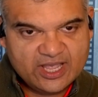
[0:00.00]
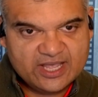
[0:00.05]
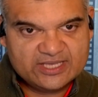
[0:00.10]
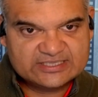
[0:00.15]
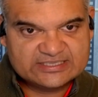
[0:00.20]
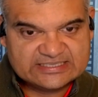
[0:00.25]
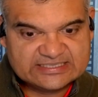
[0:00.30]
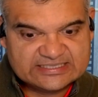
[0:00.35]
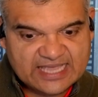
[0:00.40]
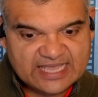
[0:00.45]

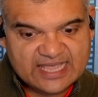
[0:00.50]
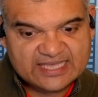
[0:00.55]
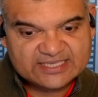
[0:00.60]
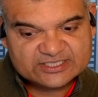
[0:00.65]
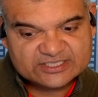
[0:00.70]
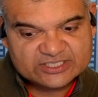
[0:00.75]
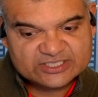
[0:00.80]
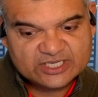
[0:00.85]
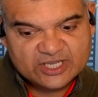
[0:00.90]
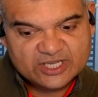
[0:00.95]

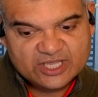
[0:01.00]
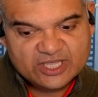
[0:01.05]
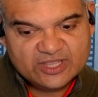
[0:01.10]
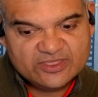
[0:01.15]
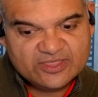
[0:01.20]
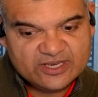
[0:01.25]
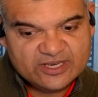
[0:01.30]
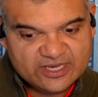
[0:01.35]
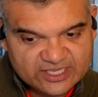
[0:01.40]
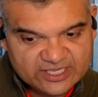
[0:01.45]
assess
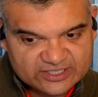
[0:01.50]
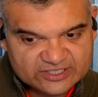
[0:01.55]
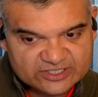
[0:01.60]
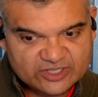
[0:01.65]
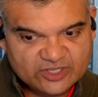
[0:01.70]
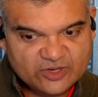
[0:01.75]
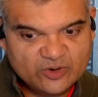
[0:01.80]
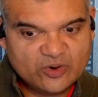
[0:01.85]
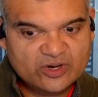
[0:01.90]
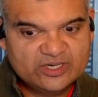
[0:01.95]
the needs
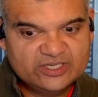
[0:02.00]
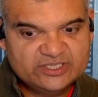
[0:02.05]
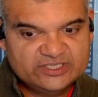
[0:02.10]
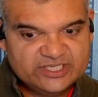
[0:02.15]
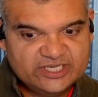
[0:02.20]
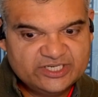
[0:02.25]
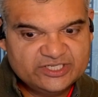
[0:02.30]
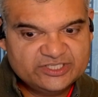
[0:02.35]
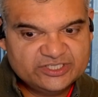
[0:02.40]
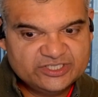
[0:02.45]
of the
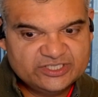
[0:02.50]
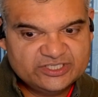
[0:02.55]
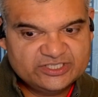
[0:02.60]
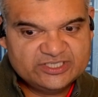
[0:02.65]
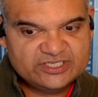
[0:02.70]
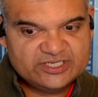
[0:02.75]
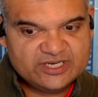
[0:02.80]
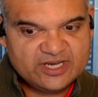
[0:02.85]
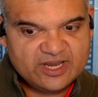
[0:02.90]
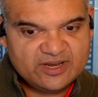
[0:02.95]

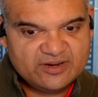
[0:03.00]
organization,